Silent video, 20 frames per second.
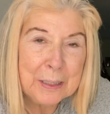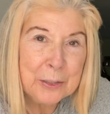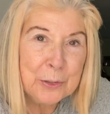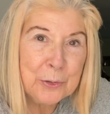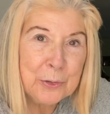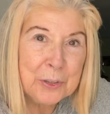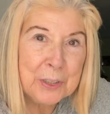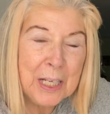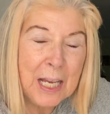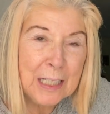You
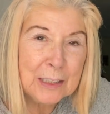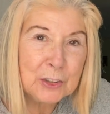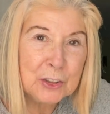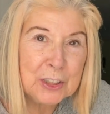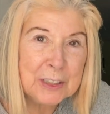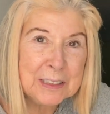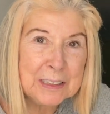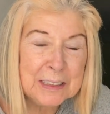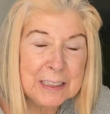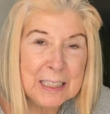can
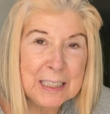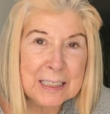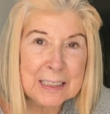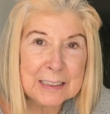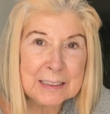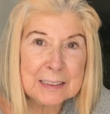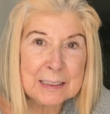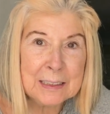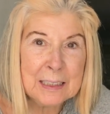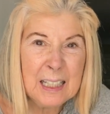actually see
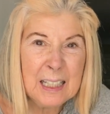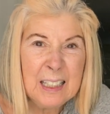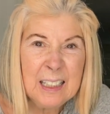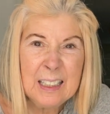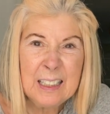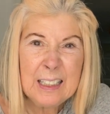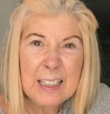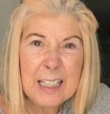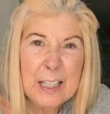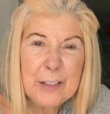it
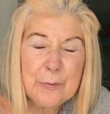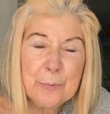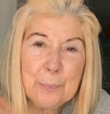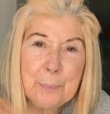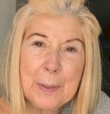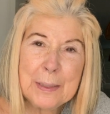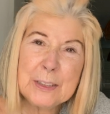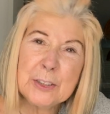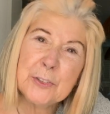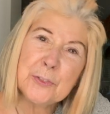even
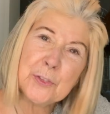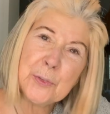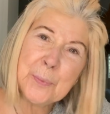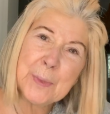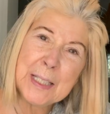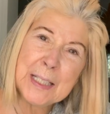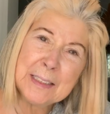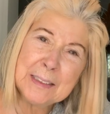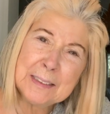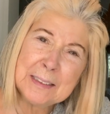better from
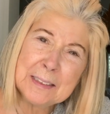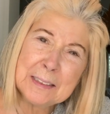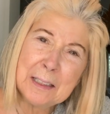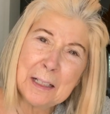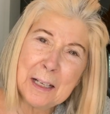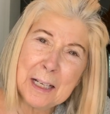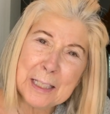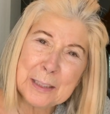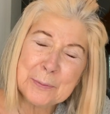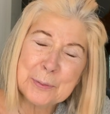the
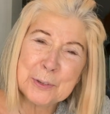inside,